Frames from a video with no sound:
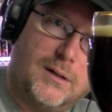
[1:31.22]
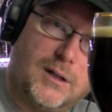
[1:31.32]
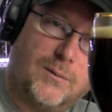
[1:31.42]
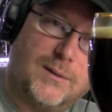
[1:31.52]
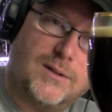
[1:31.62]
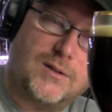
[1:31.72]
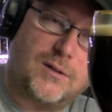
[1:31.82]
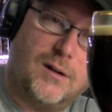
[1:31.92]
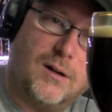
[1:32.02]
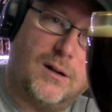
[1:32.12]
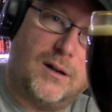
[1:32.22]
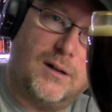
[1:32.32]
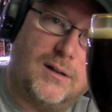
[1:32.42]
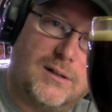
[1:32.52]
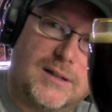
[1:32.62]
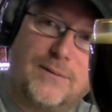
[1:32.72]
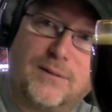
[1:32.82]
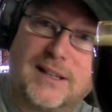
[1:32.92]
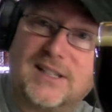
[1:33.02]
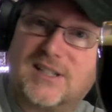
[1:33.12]
It was strong.
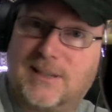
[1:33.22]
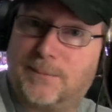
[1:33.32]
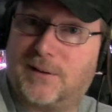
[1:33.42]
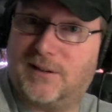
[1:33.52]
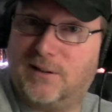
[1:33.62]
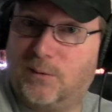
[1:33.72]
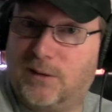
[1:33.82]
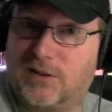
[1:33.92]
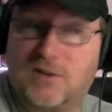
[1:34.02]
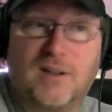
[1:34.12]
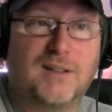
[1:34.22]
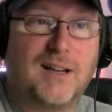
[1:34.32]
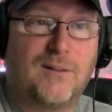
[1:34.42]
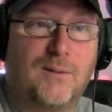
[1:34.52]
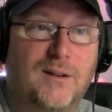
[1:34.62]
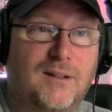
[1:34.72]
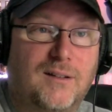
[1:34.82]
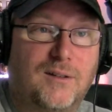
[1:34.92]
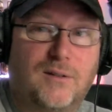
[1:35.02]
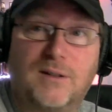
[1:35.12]
Definitely a sipper. You don't want to chug that one.
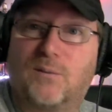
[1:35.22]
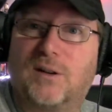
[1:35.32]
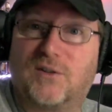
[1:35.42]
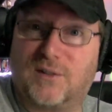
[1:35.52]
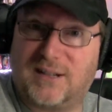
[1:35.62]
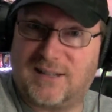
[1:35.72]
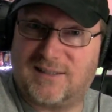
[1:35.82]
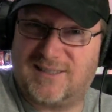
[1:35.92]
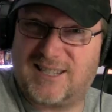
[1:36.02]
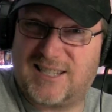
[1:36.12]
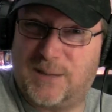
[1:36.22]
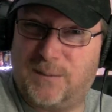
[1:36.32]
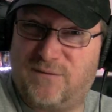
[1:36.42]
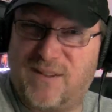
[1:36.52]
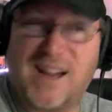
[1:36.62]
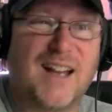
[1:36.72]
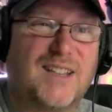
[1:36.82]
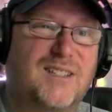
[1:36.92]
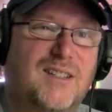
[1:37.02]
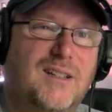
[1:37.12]
You don't even want to drink it
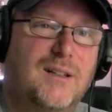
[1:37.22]
semi-fast.